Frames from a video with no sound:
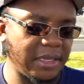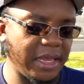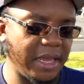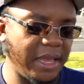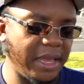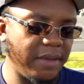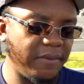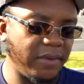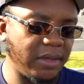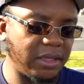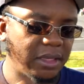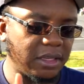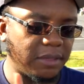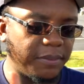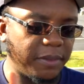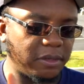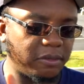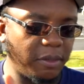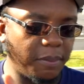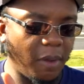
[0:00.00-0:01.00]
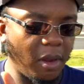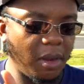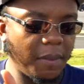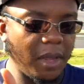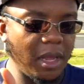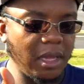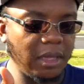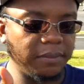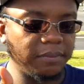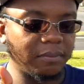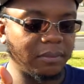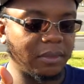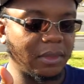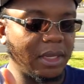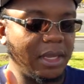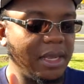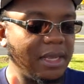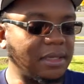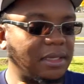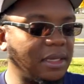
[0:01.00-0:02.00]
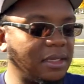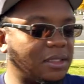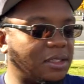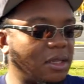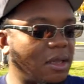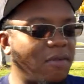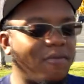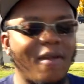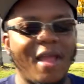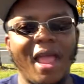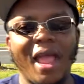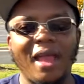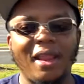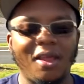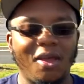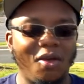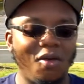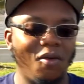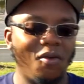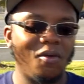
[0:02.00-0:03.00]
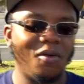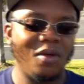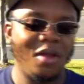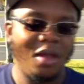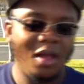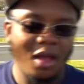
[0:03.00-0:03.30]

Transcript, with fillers: And what this mystery Pokemon? It's a Serato.